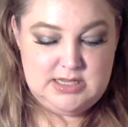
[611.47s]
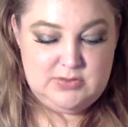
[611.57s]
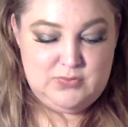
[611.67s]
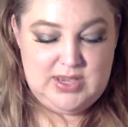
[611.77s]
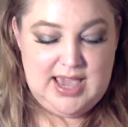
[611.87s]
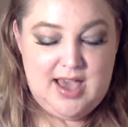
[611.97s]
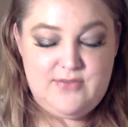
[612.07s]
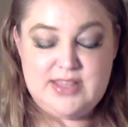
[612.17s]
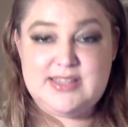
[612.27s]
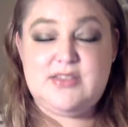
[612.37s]
we
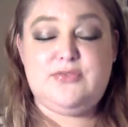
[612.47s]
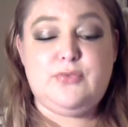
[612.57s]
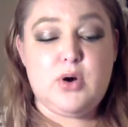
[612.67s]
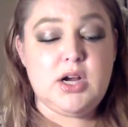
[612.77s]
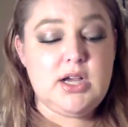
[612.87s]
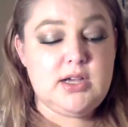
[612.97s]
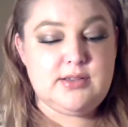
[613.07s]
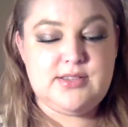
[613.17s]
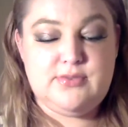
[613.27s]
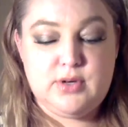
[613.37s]
have Sephora,
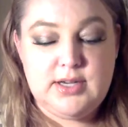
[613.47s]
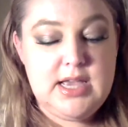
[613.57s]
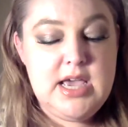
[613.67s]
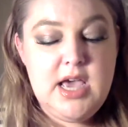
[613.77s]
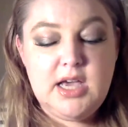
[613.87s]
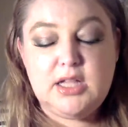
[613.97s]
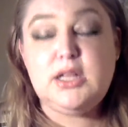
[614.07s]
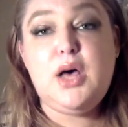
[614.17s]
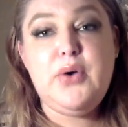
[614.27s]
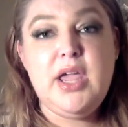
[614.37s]
Sephora,
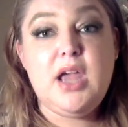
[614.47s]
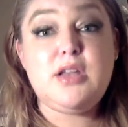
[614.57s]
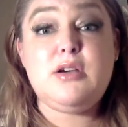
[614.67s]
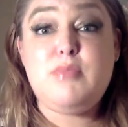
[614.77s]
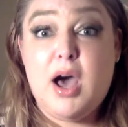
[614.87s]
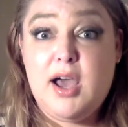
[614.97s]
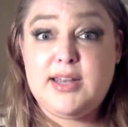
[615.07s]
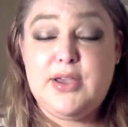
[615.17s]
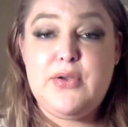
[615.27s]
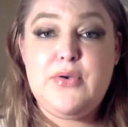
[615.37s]
Chloe
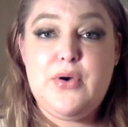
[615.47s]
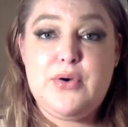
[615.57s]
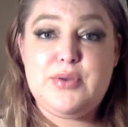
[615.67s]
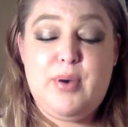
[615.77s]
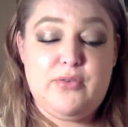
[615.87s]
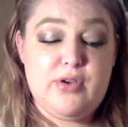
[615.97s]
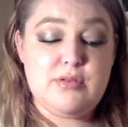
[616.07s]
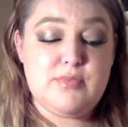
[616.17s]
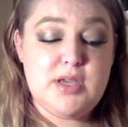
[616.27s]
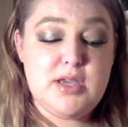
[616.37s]
Nomad Eau de Parfum